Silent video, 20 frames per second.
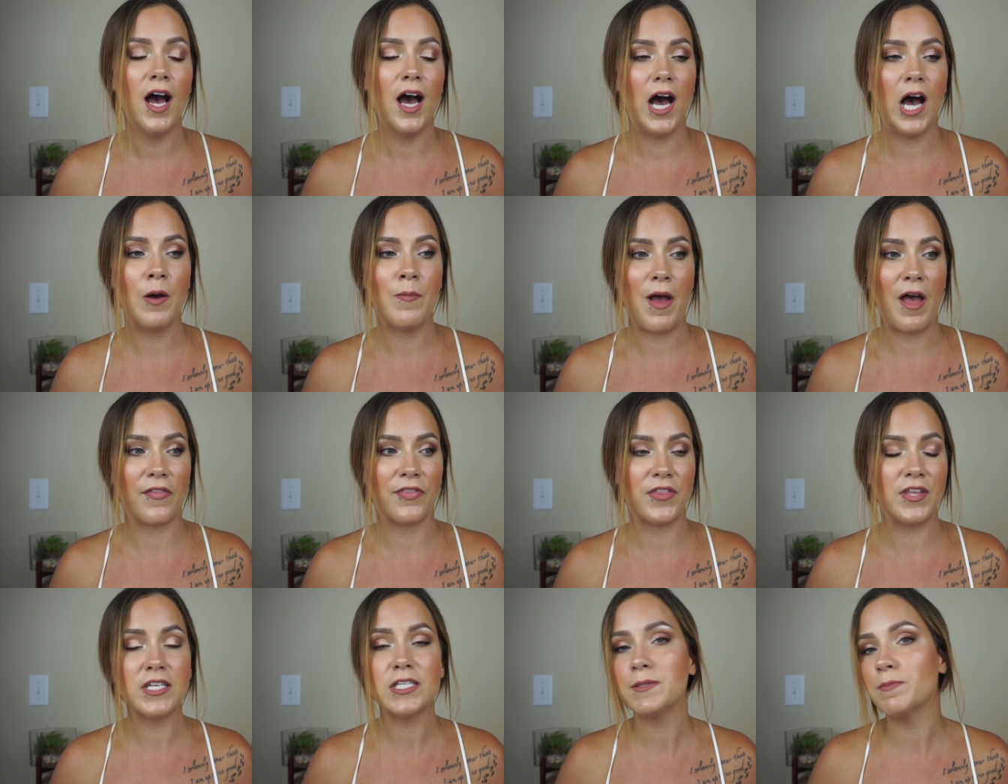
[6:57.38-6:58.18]
Um,
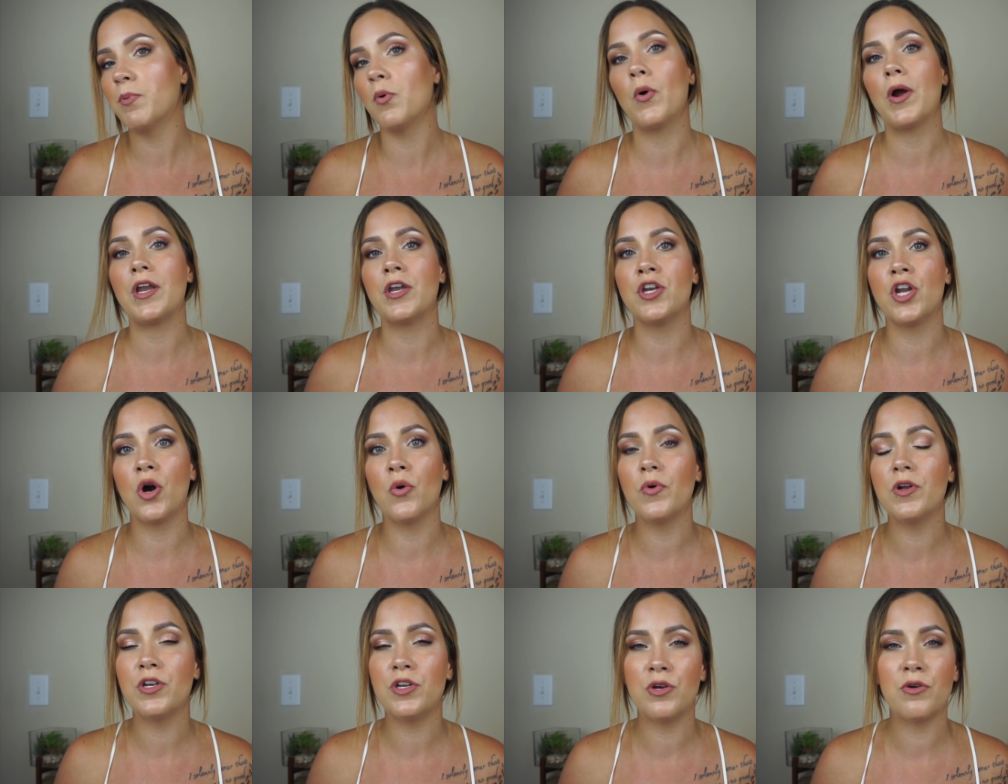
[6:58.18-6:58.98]
at this point, no
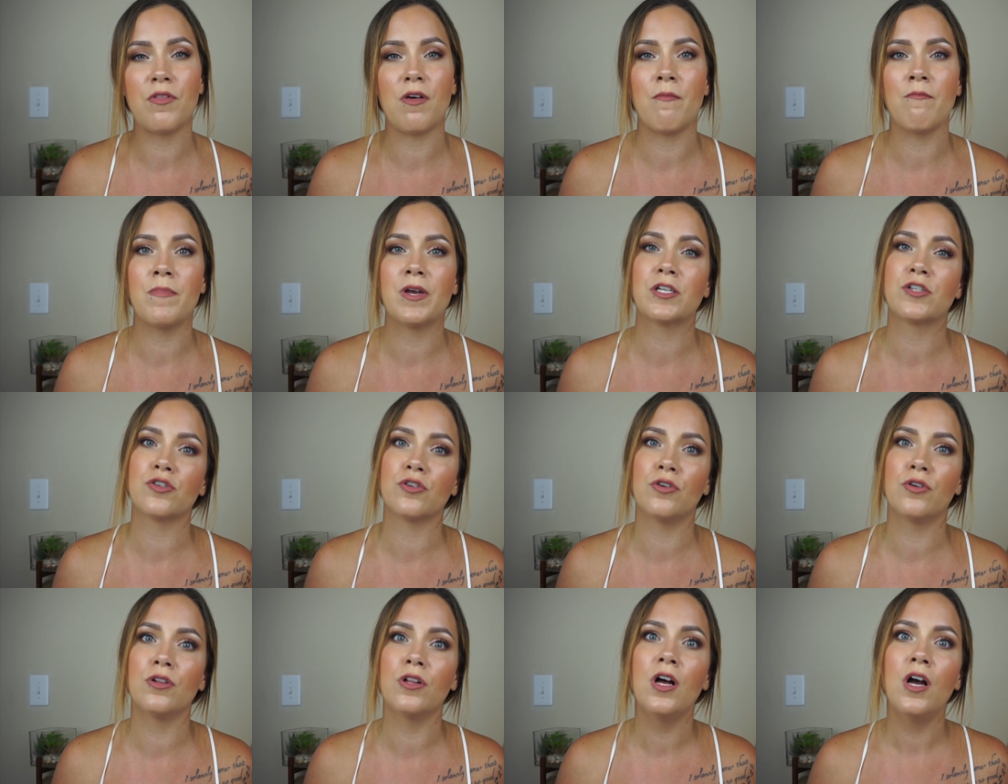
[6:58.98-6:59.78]
one knew that
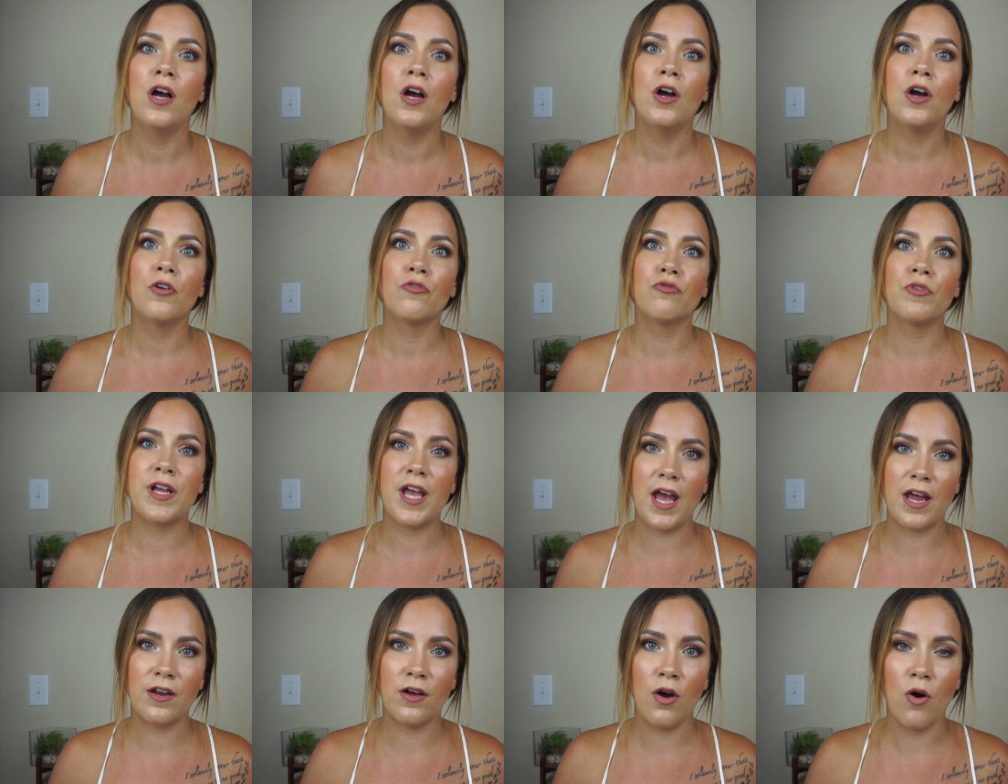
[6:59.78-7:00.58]
Mitchell
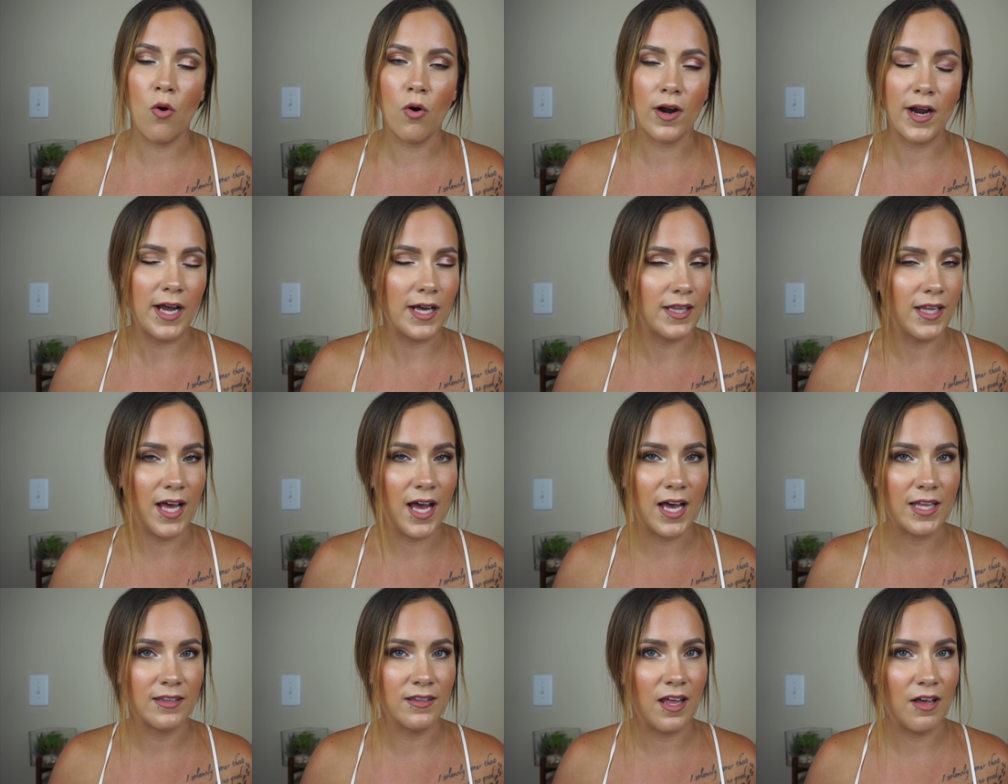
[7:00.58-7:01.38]
Riana or Ella
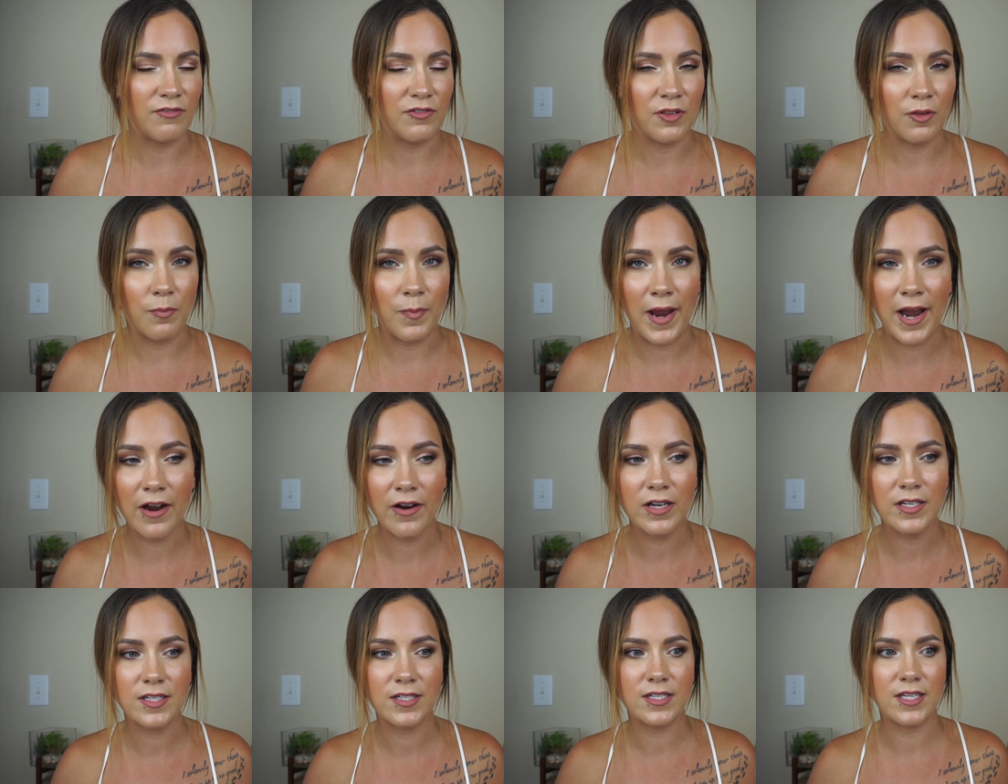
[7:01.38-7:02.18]
had left the
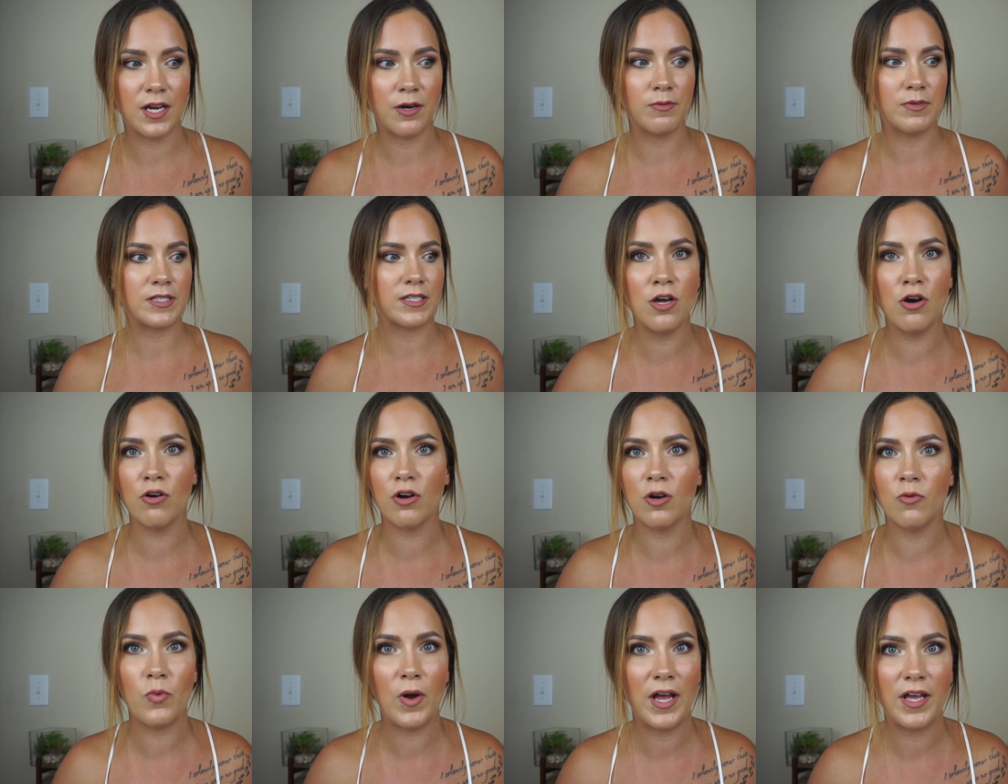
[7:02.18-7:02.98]
parents. There was
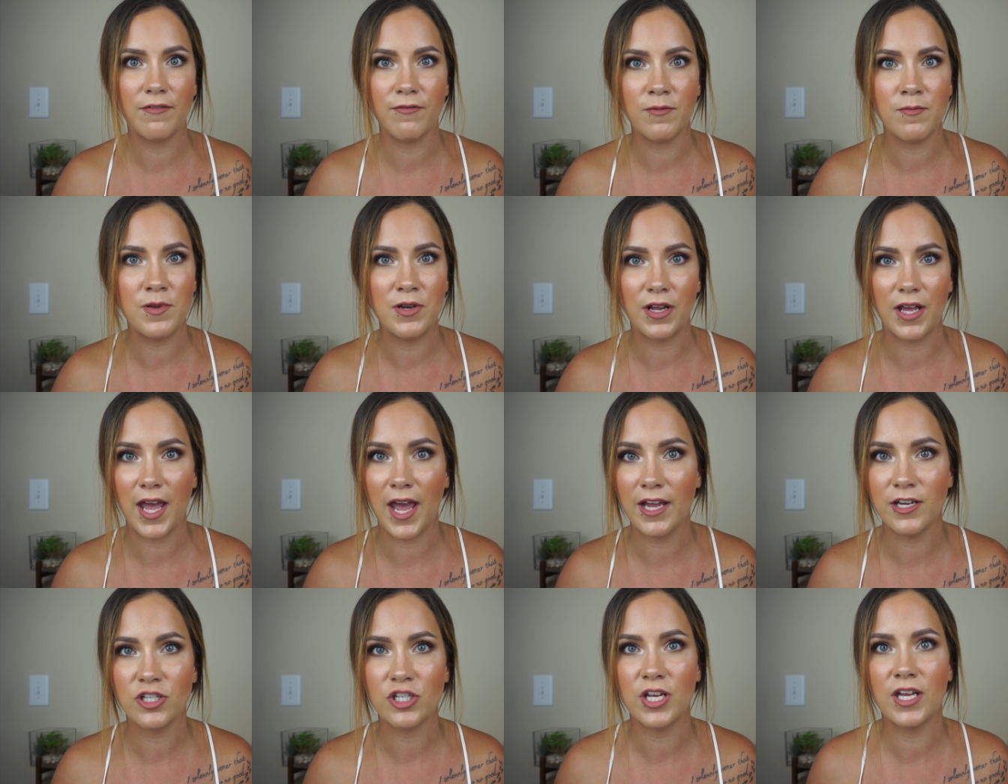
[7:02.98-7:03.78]
no way of
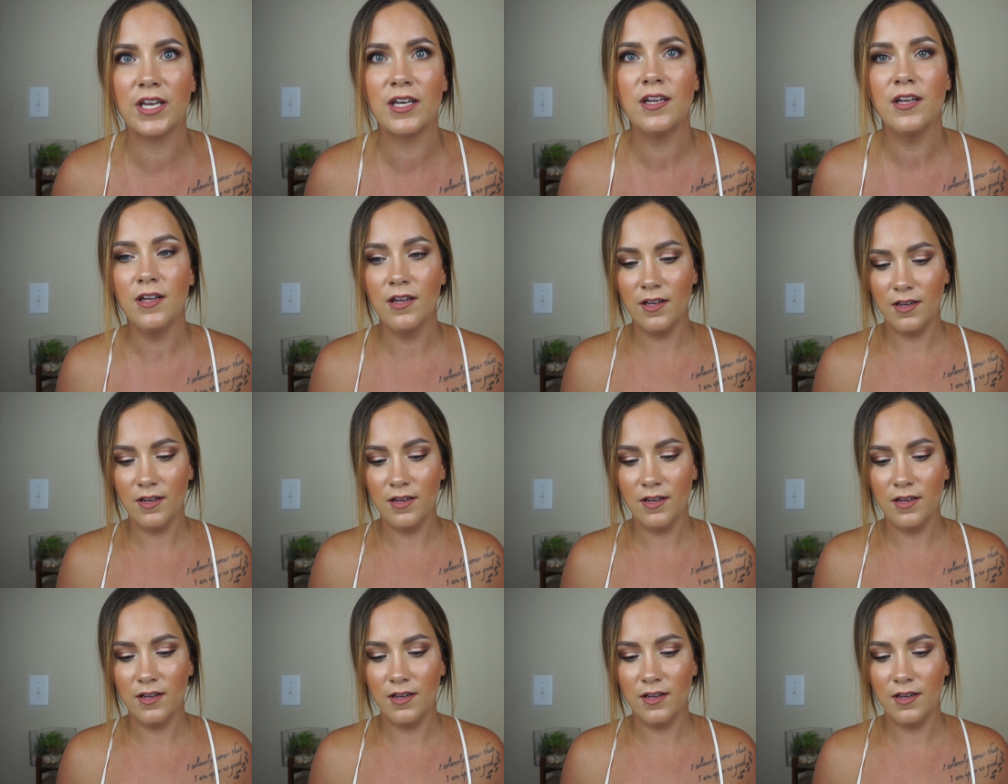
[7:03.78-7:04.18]
communication.